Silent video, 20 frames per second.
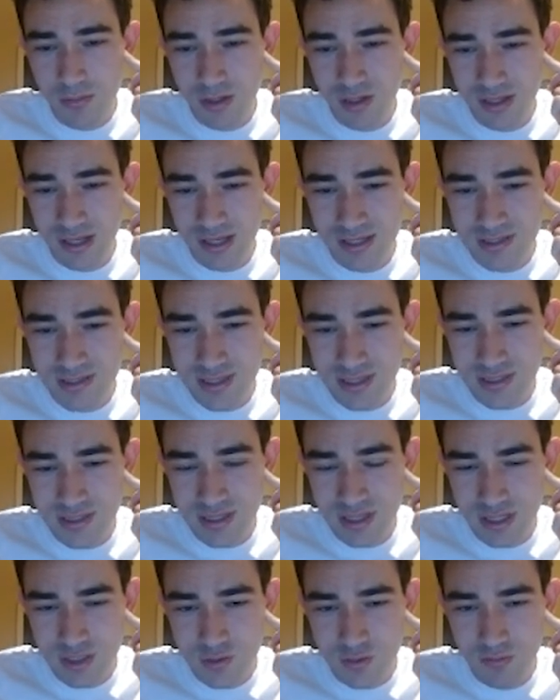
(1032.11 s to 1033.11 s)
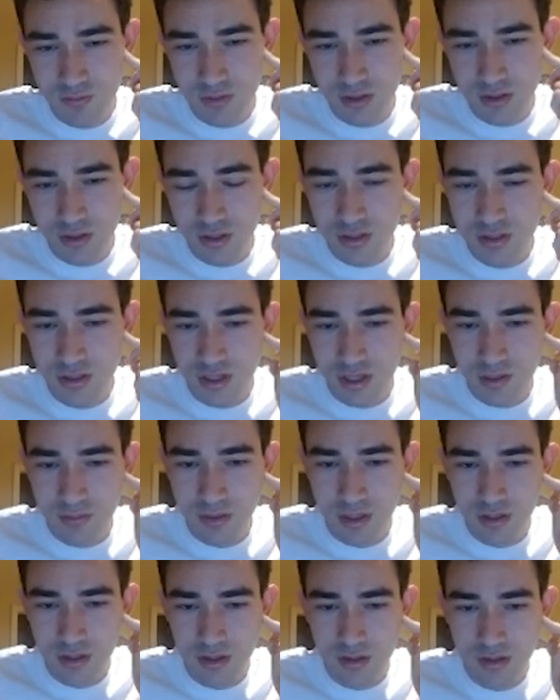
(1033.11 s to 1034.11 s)
knight c6 would have been good to come
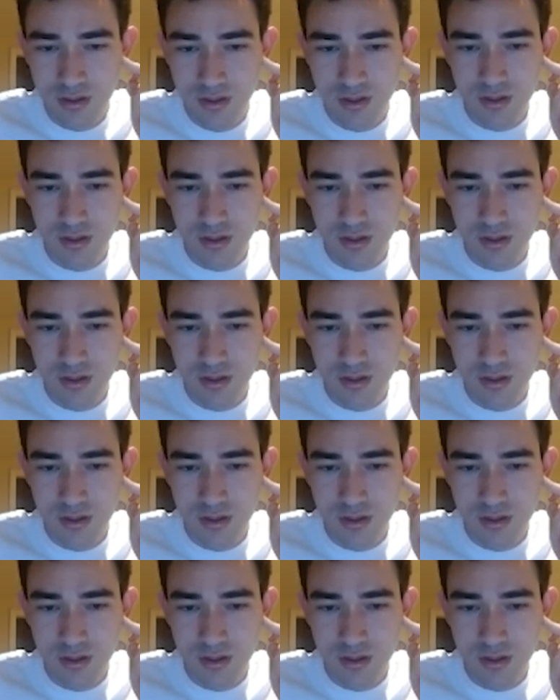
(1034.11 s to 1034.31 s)
here.